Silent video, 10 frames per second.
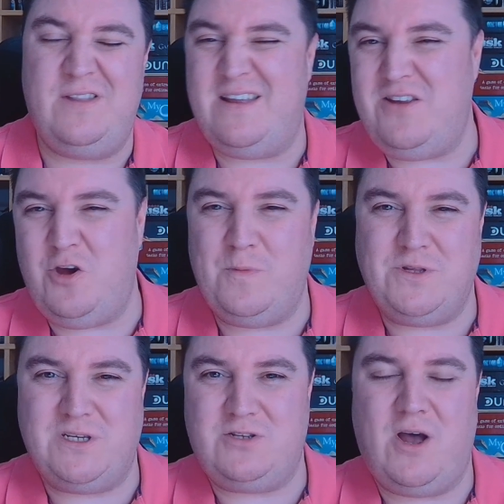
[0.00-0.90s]
The
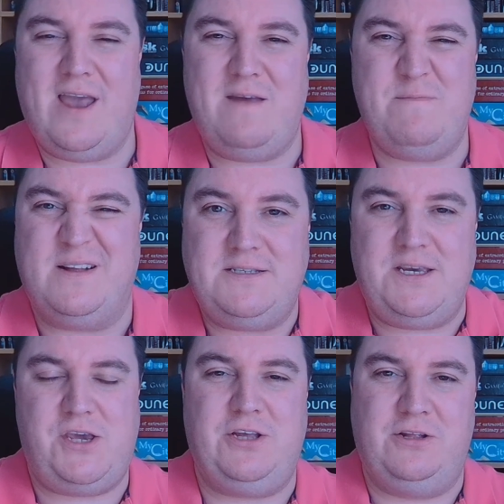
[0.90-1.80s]
Inhumans is not a
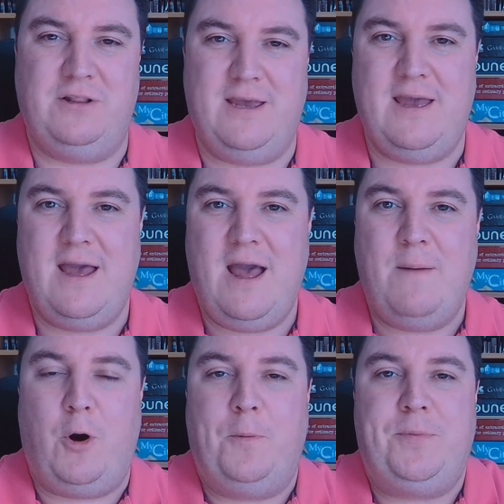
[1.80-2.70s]
particularly
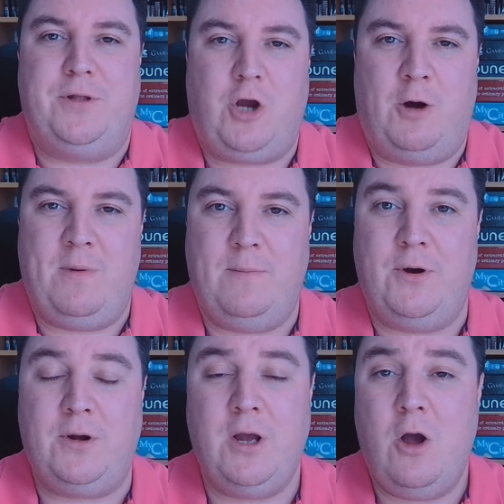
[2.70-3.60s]
popular comic
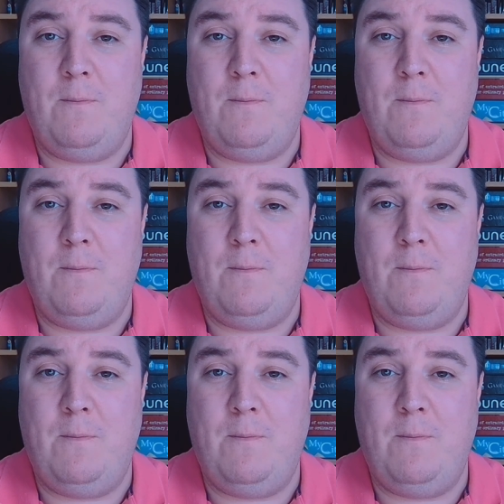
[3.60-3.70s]
book,